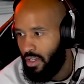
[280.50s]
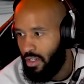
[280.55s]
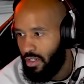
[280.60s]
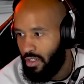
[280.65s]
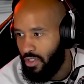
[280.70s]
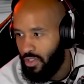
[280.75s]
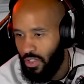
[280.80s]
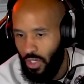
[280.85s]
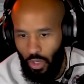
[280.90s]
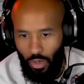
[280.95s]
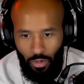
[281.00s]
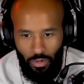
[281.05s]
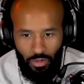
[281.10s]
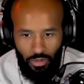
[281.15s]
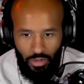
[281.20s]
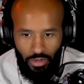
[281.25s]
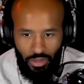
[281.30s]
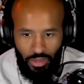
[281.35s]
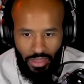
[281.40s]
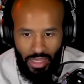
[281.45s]
So
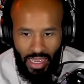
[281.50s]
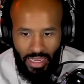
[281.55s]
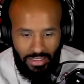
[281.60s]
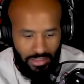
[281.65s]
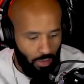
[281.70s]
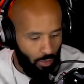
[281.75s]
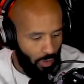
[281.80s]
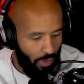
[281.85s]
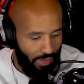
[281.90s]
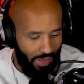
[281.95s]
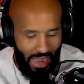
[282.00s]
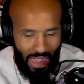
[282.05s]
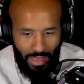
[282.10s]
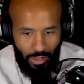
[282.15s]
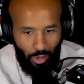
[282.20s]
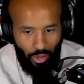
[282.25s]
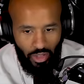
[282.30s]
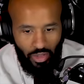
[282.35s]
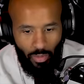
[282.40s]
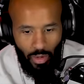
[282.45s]
that's the one thing I
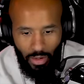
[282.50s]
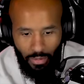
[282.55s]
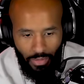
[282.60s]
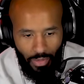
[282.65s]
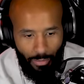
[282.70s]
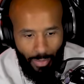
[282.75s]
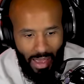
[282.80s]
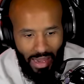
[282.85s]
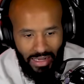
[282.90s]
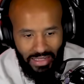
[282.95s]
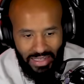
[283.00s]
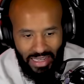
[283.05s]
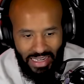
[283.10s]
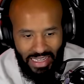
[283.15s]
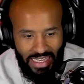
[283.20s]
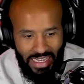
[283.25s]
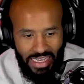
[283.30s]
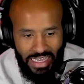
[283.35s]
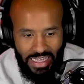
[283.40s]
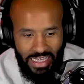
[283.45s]
noticed right off the bat, is that
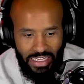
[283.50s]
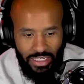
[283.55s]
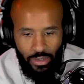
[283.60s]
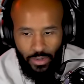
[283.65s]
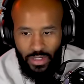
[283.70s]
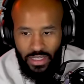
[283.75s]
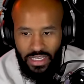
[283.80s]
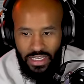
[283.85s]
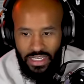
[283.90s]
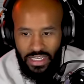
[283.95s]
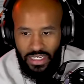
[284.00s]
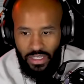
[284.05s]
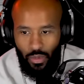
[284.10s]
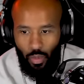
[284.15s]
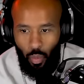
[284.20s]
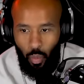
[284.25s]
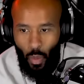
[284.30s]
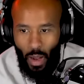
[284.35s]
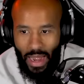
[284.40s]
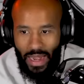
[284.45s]
he's
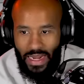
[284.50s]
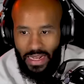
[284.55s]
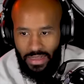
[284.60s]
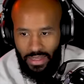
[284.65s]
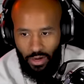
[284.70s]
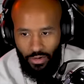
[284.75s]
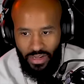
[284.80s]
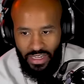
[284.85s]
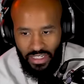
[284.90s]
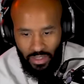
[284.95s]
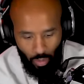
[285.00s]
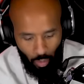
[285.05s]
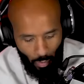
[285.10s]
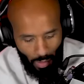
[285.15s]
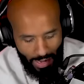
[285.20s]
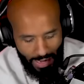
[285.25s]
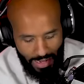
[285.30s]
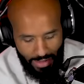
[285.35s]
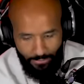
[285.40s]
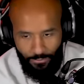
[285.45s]
waiting there. He's
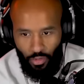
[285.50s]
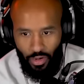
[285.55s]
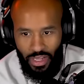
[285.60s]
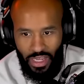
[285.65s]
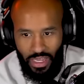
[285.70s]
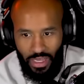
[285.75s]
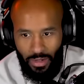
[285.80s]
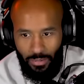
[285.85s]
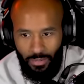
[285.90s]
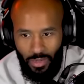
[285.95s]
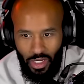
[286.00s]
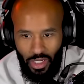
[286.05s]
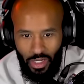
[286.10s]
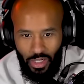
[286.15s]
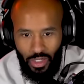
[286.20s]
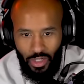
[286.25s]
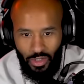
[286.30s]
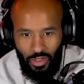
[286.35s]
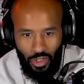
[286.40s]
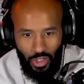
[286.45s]
waiting for him
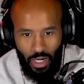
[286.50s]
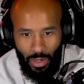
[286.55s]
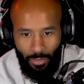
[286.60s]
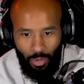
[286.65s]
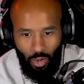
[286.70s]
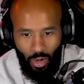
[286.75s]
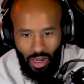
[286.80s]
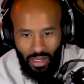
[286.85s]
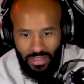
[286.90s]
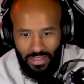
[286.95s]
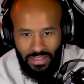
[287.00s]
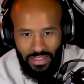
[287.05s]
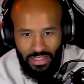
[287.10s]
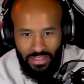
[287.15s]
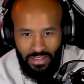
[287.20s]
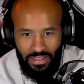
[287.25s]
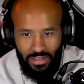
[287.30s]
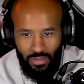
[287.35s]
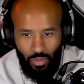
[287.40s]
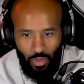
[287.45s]
to come across the
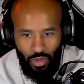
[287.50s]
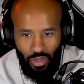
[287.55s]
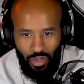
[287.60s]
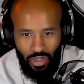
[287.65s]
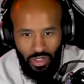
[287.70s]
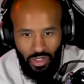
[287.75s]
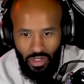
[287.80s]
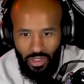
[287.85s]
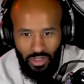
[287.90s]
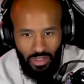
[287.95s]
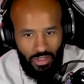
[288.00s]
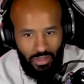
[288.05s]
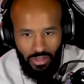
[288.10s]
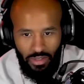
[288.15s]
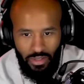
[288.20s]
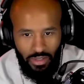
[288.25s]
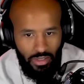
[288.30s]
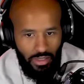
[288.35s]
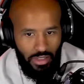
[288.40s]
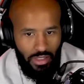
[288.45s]
distance where
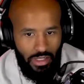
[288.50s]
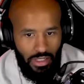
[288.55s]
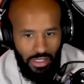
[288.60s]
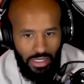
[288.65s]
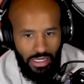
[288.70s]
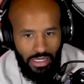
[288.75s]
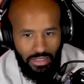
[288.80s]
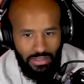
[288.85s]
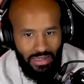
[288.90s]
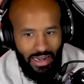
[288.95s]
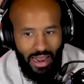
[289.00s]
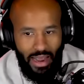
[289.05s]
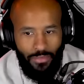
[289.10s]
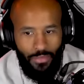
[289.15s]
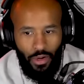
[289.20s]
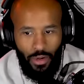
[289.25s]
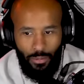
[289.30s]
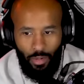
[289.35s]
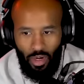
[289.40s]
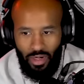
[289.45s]
he doesn't have
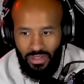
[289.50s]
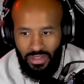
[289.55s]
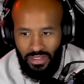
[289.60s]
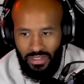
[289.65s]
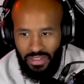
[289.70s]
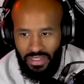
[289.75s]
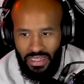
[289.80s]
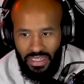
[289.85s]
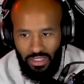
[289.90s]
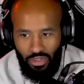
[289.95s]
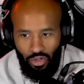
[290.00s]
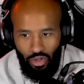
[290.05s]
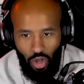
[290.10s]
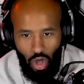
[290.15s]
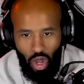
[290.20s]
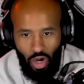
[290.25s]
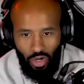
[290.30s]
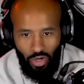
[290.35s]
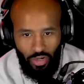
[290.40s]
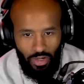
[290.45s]
to come across the distance. He's
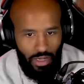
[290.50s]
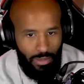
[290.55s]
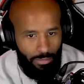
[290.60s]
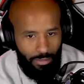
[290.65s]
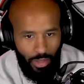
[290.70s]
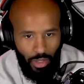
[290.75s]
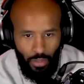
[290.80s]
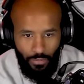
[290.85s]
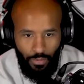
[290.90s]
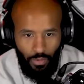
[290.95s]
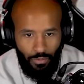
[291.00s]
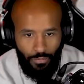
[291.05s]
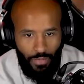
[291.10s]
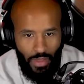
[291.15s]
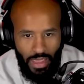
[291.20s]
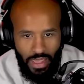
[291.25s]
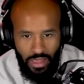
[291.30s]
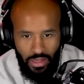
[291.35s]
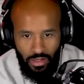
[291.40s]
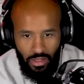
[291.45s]
longer. And beautiful
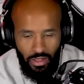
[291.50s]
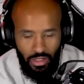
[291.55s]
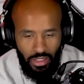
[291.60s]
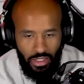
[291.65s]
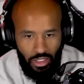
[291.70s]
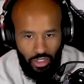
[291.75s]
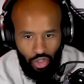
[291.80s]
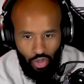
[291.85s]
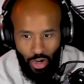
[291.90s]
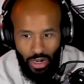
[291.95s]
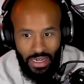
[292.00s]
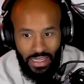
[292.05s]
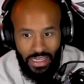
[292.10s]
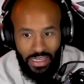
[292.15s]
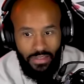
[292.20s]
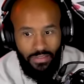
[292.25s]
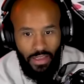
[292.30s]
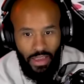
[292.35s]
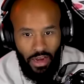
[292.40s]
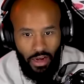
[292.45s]
fate, trying to
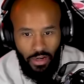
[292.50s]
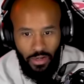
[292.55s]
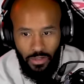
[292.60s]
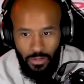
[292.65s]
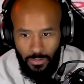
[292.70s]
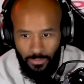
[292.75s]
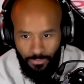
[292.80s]
get there.